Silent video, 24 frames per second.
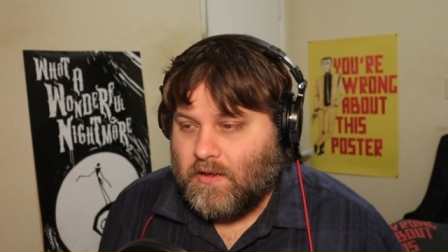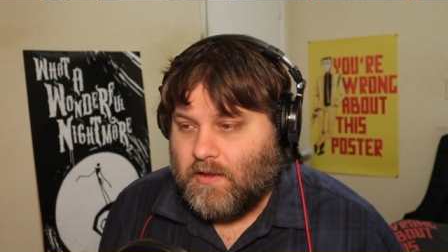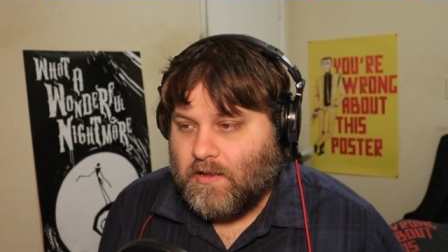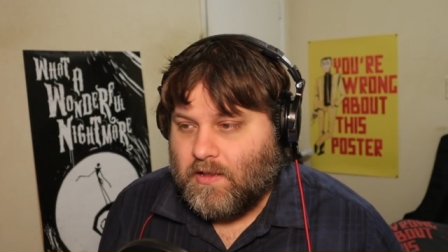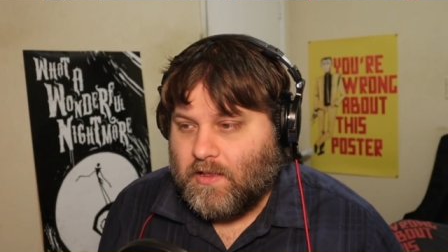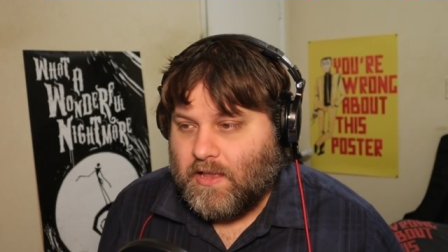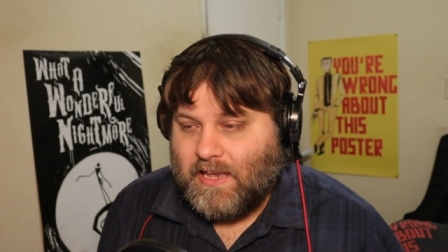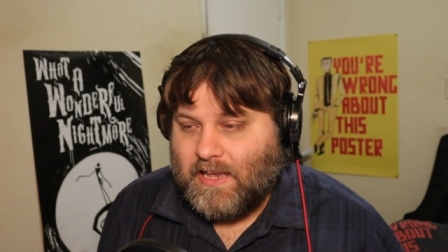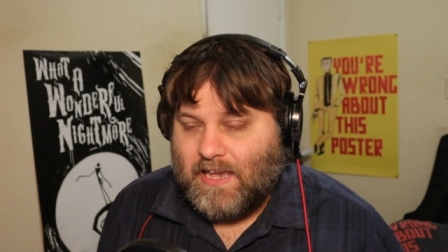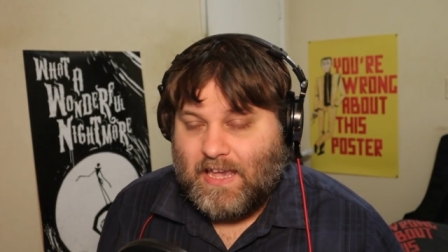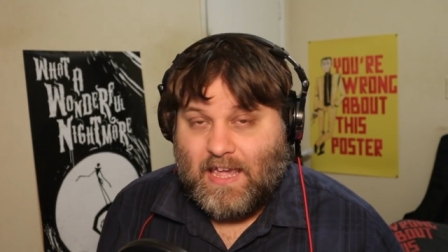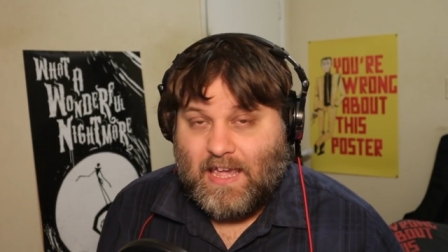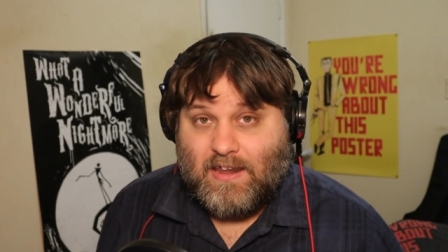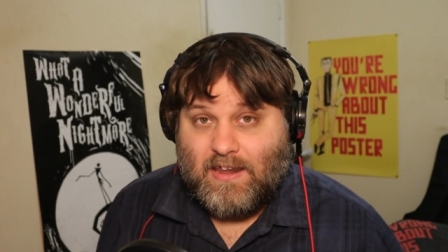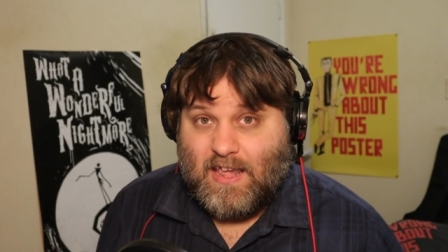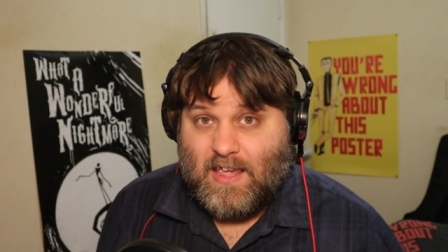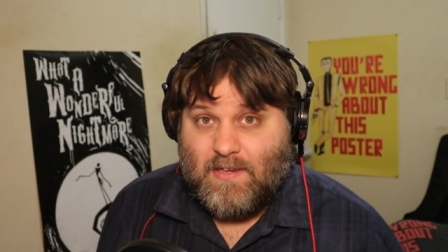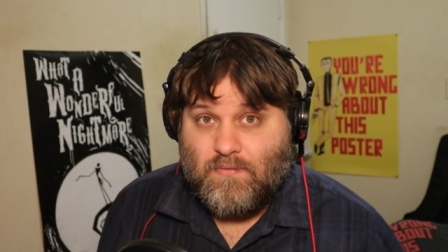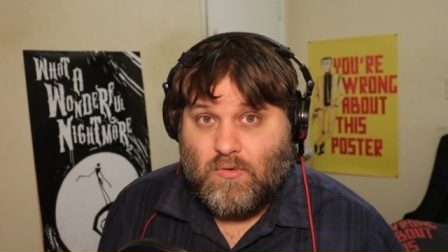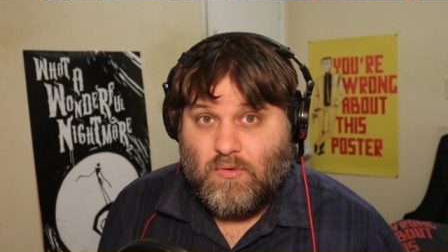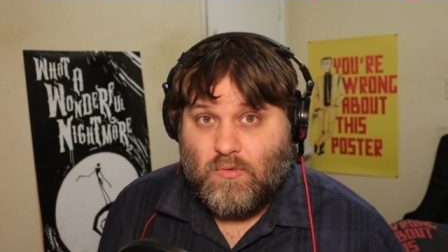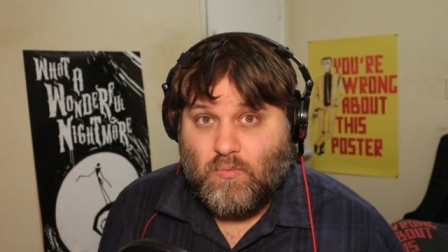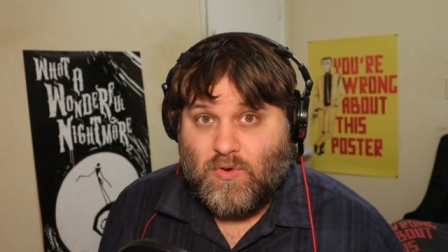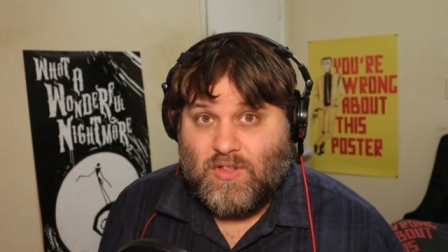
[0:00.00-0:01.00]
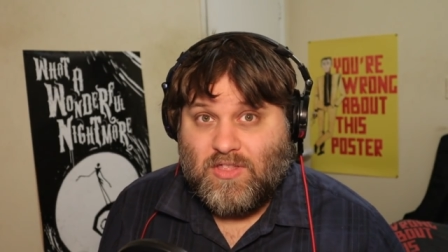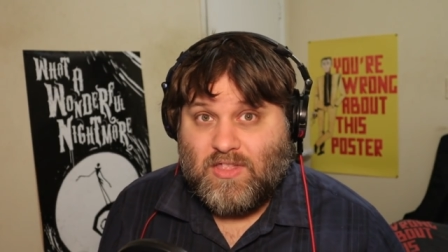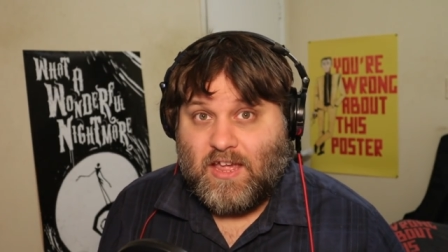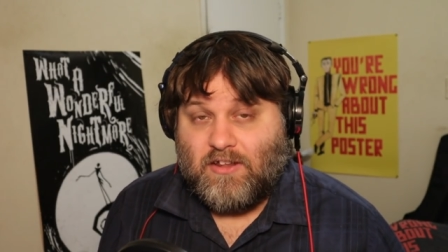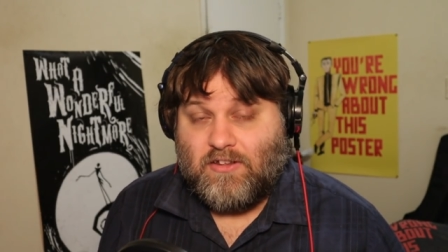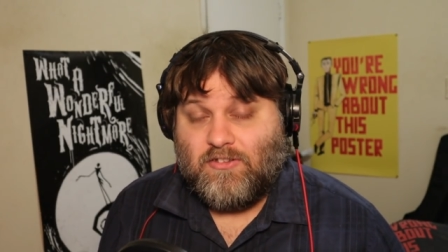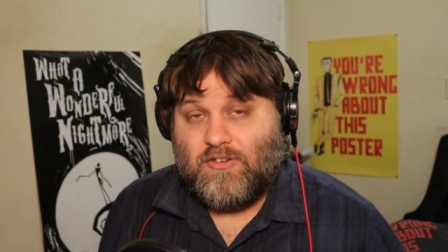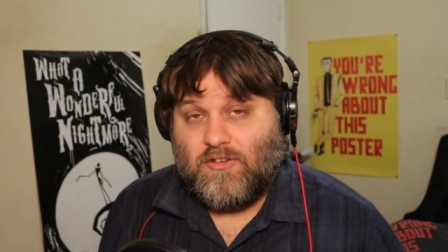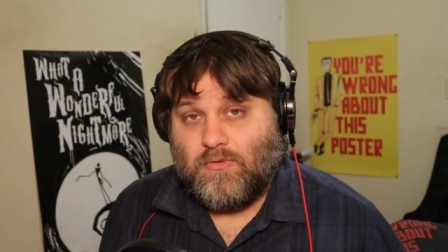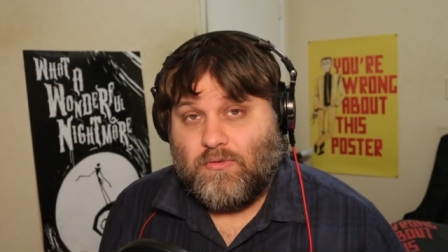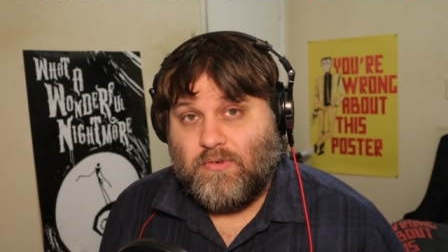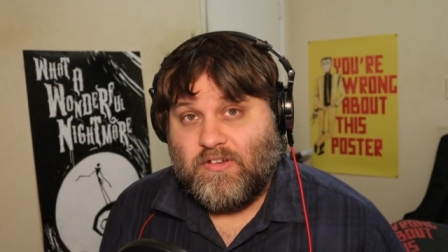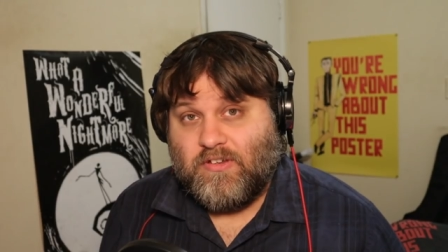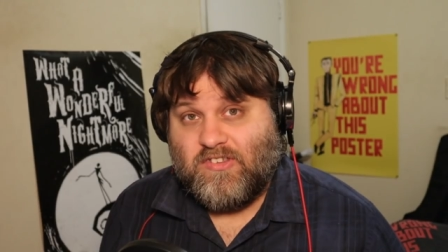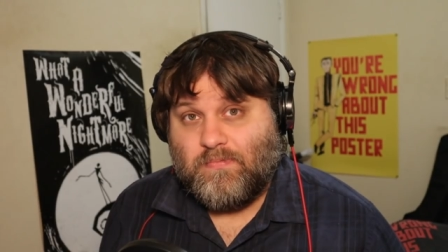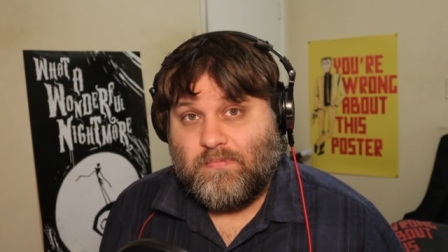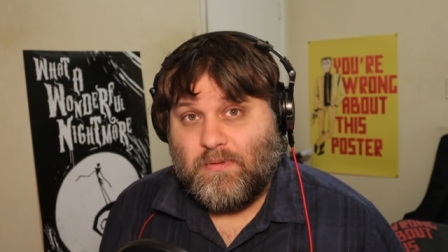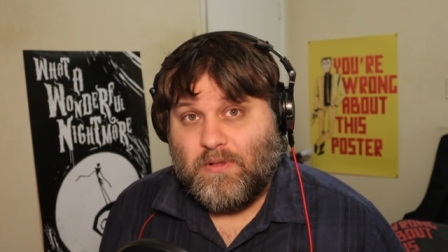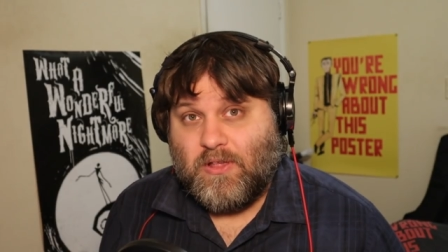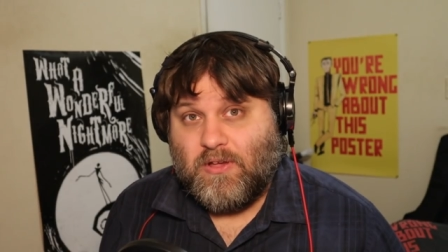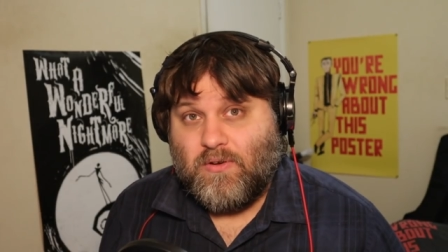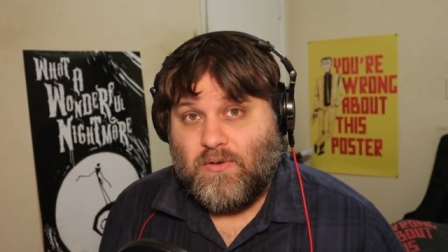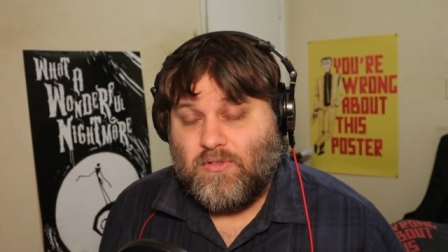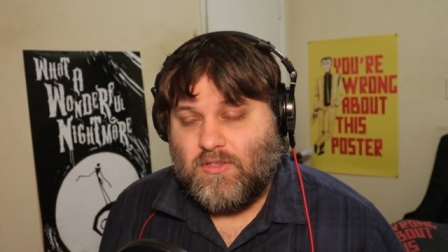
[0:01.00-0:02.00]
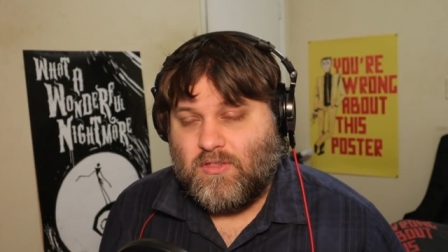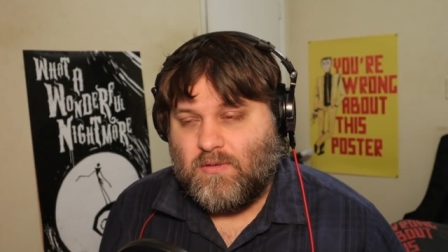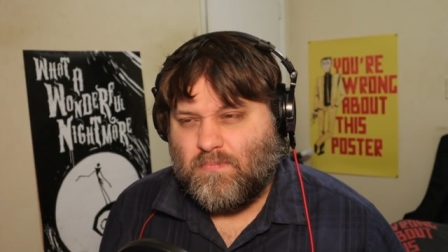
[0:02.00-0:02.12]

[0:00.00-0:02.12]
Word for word: Like and even when they do explode,